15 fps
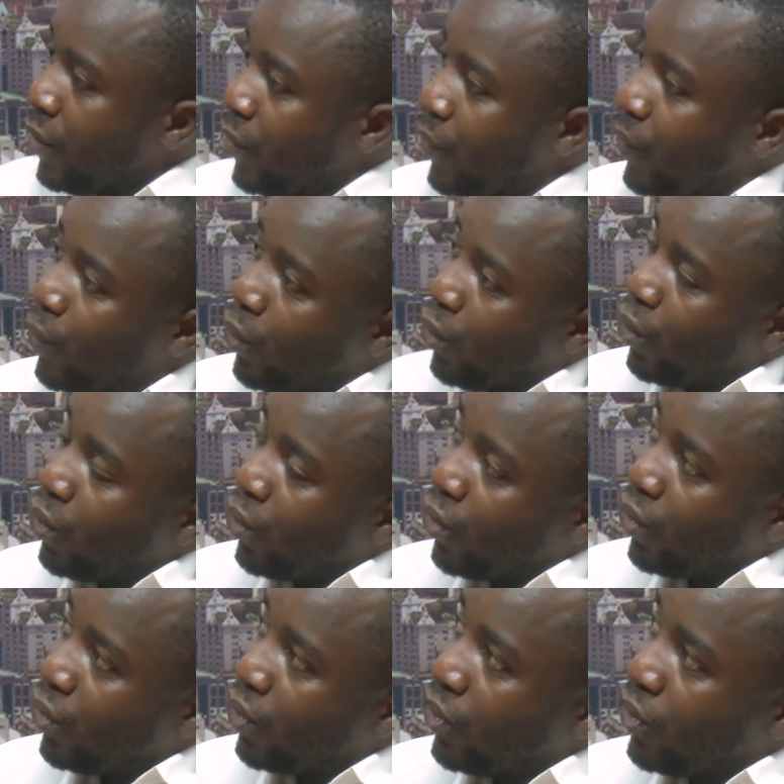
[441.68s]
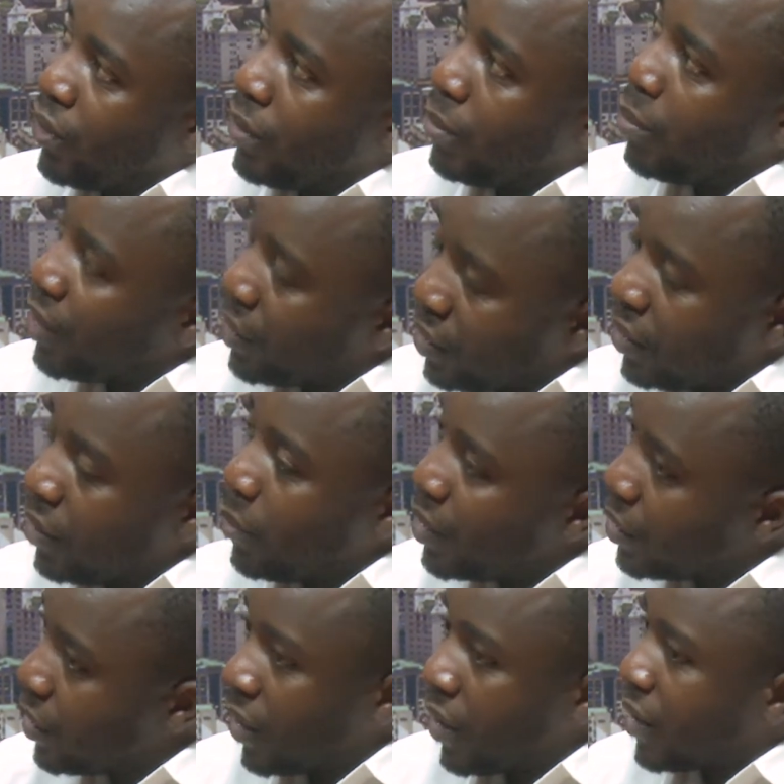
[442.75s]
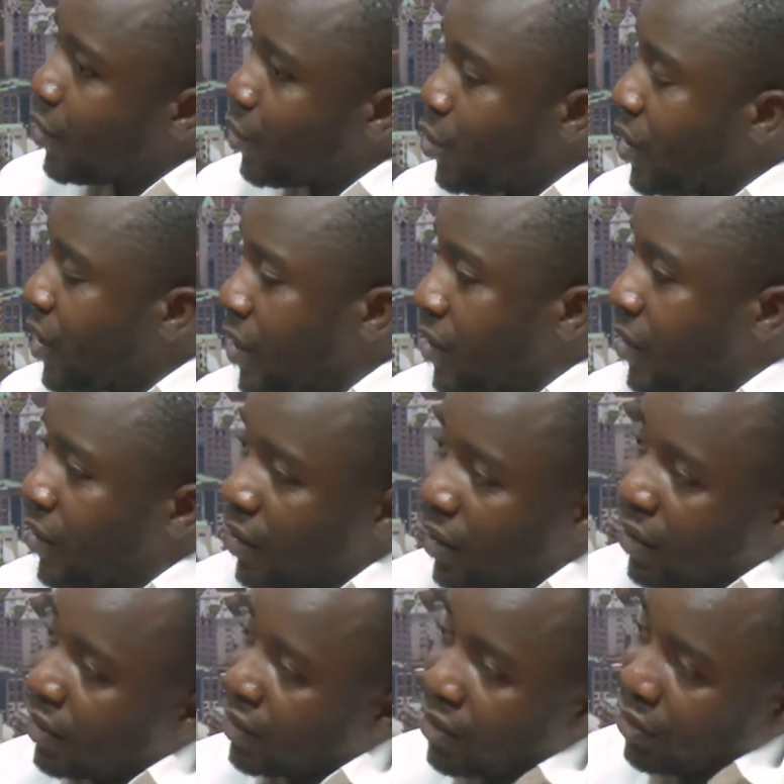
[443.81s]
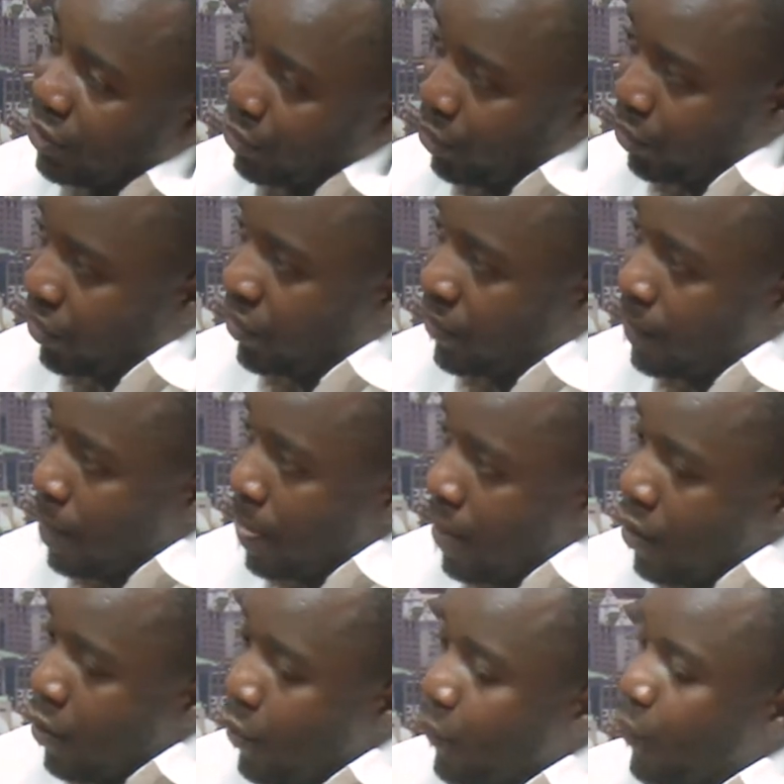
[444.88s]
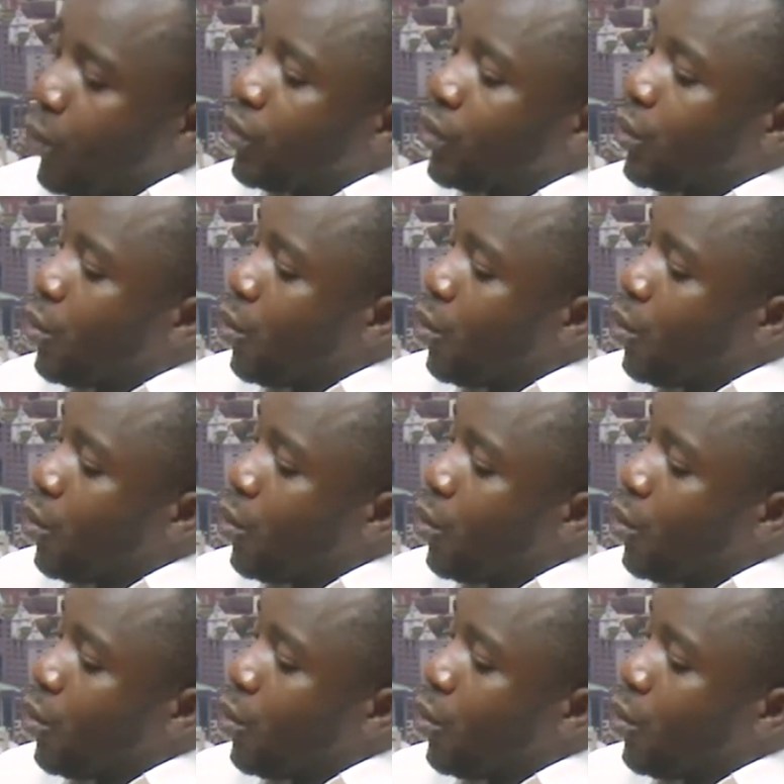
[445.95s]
for basic reasons as integrity issues. Mm-hmm. So